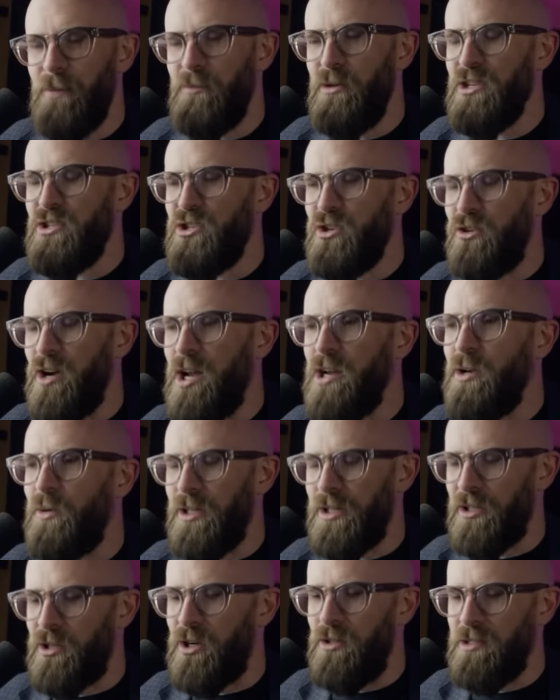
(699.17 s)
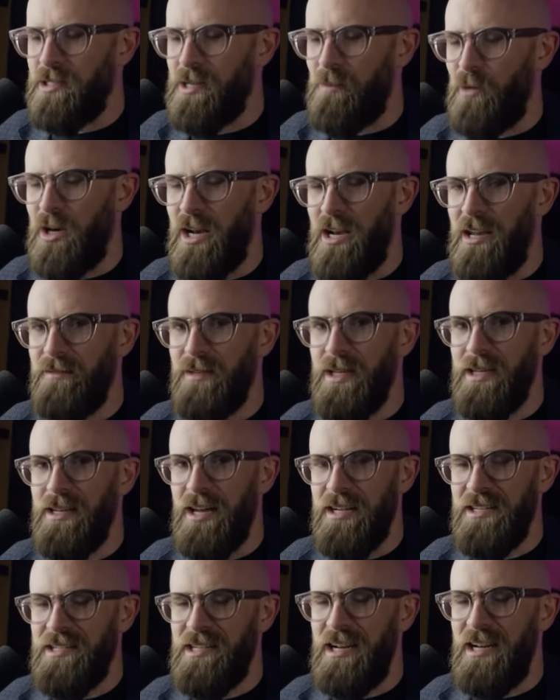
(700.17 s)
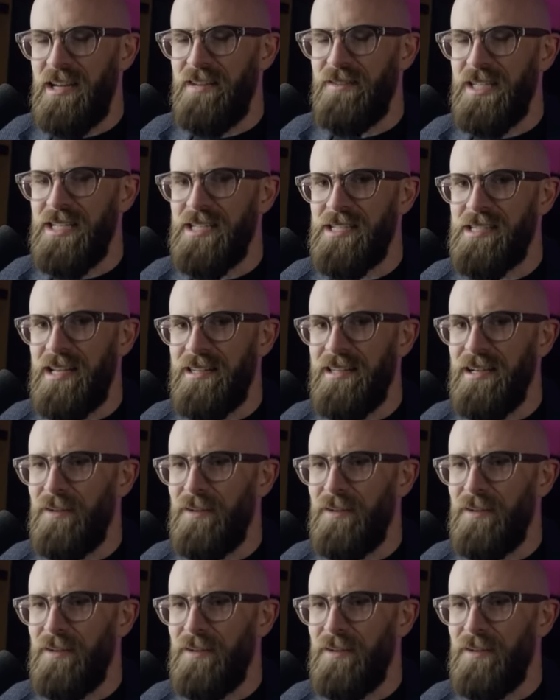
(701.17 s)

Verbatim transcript: I'm pretty sure I know what the Colt M1911 is.